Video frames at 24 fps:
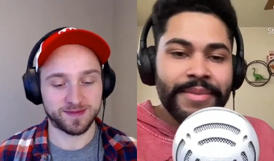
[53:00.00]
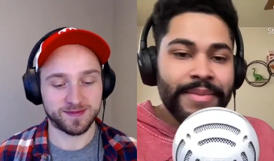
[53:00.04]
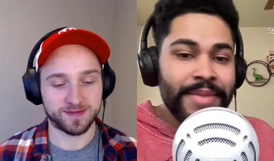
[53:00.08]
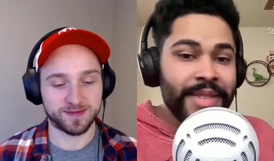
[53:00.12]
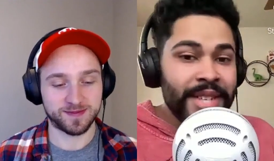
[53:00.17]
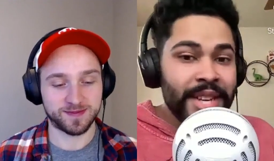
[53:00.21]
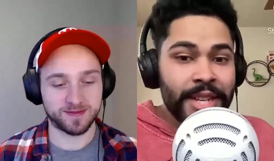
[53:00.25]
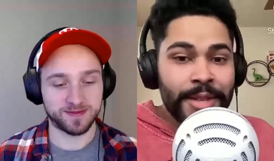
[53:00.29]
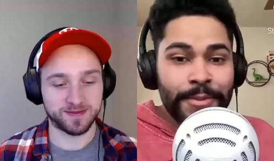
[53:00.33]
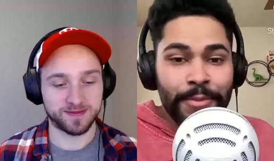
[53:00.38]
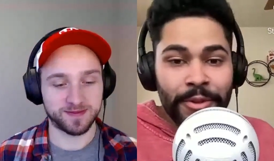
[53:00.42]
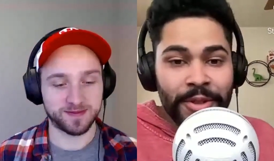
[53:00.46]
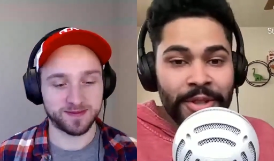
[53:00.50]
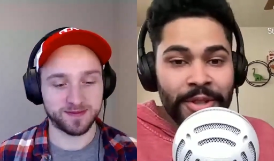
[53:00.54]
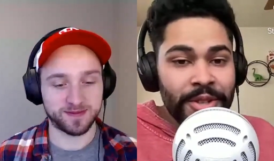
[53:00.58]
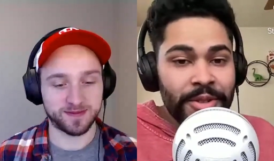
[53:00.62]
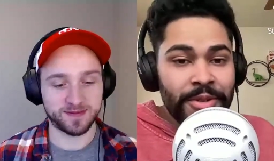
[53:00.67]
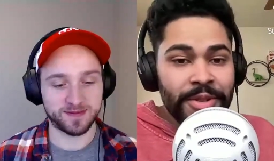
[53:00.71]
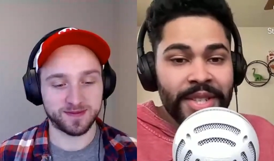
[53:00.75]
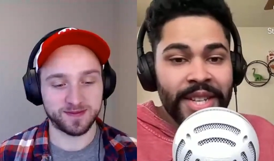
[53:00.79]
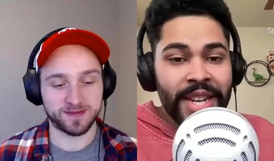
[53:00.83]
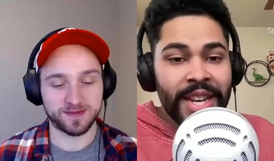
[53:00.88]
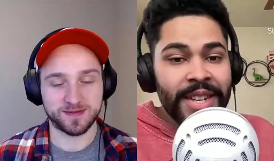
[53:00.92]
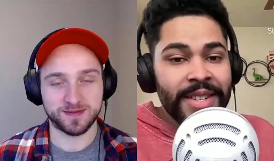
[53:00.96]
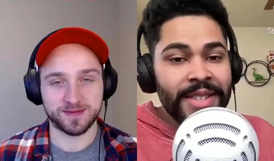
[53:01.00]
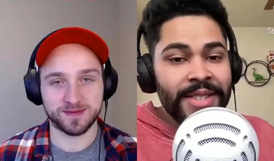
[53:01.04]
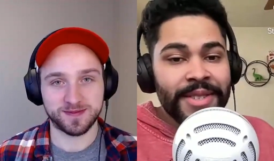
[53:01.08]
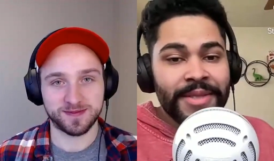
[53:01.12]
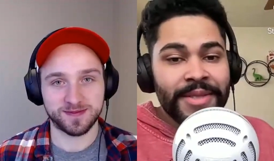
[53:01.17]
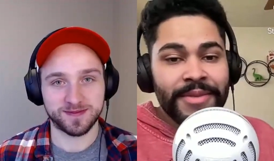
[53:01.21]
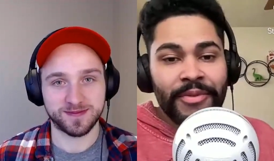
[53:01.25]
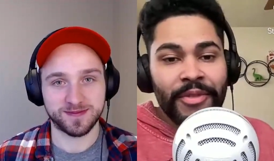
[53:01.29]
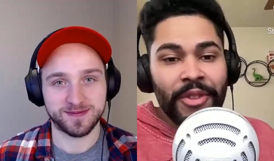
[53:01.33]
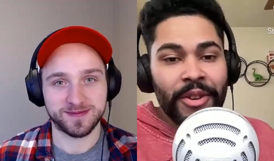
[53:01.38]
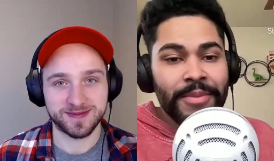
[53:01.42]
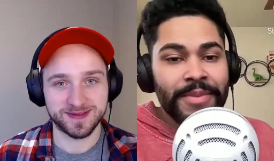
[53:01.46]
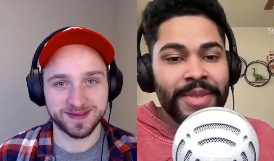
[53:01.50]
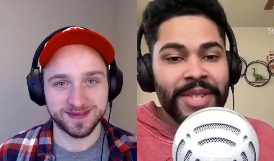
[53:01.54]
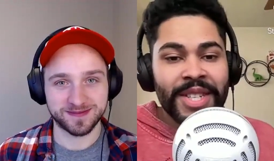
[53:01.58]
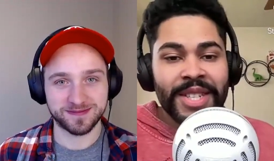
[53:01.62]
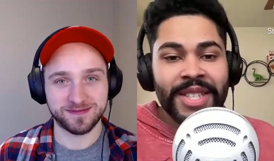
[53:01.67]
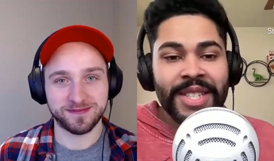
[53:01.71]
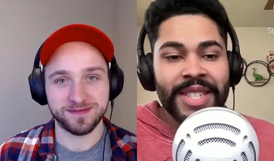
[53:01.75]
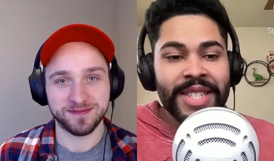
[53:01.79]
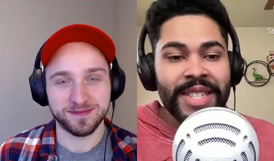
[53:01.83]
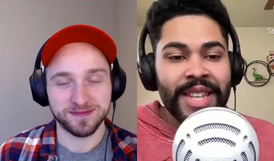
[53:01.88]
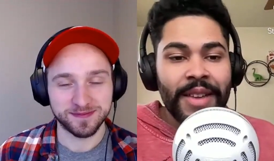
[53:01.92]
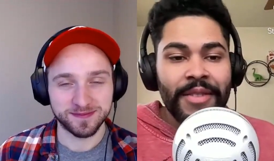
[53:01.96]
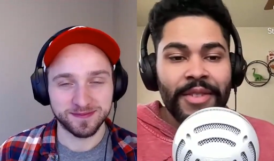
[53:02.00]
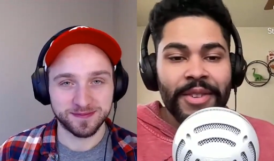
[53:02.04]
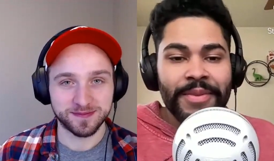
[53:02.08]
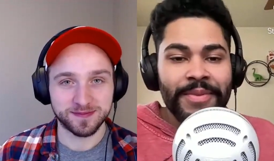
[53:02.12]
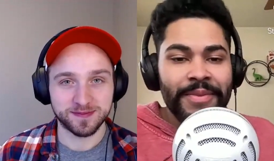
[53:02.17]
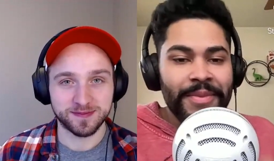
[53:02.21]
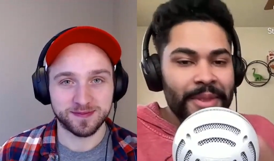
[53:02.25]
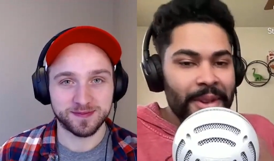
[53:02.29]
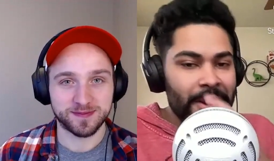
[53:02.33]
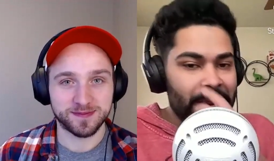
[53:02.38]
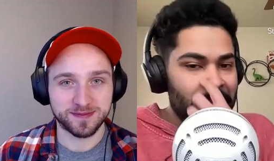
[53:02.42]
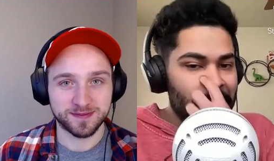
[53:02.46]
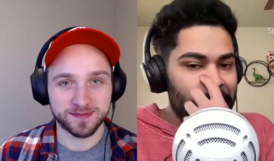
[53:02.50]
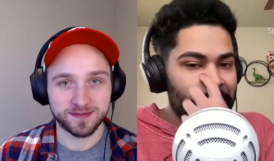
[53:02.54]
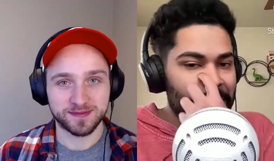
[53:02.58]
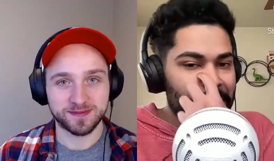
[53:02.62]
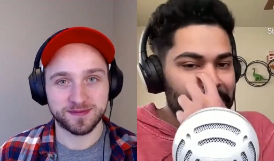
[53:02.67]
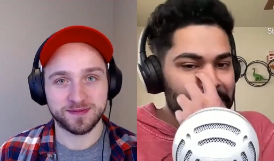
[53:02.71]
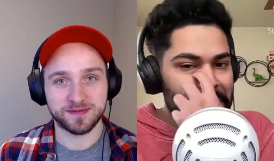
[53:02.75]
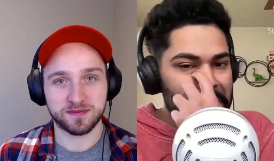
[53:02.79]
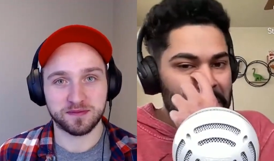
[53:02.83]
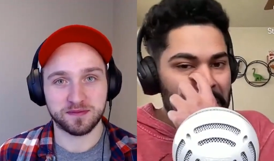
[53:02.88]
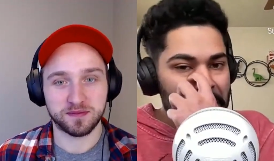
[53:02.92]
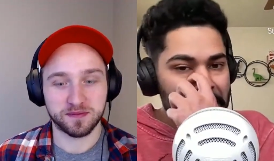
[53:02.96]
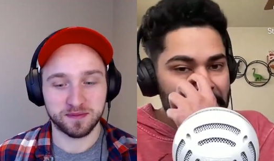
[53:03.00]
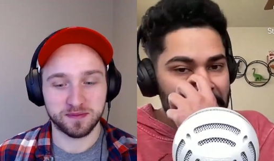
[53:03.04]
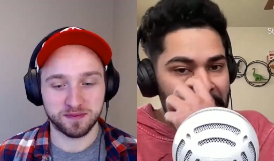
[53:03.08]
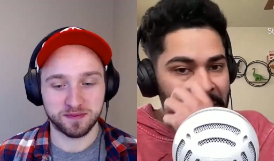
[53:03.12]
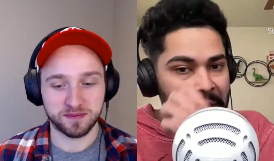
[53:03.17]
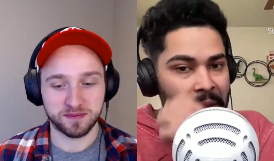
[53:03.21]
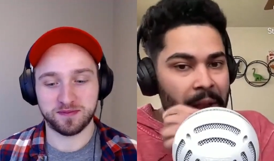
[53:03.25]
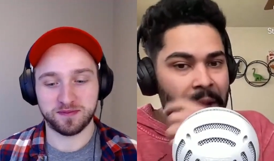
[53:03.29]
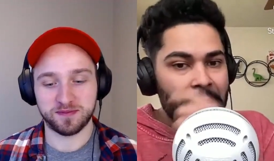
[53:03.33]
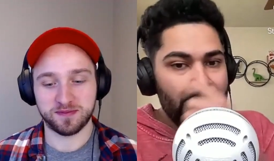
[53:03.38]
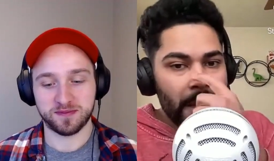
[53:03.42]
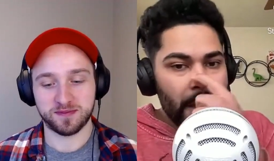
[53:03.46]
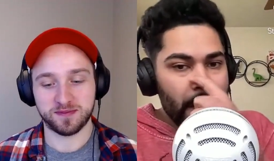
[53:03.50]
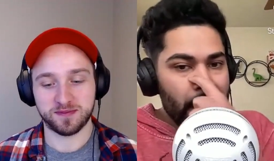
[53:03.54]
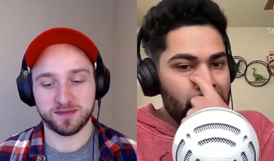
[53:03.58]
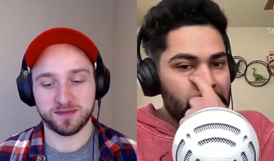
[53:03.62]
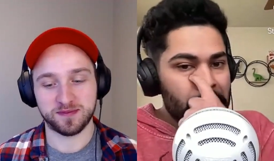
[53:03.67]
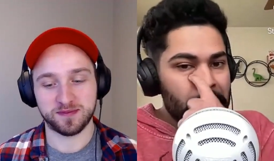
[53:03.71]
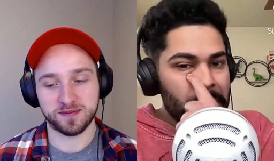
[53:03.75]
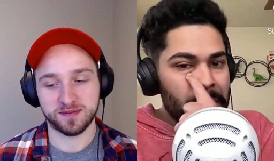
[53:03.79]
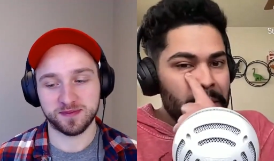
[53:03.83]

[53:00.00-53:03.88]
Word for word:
Speaker 1: Snake Sports Tuesdays from 6 to 7 on WSUM. And then you can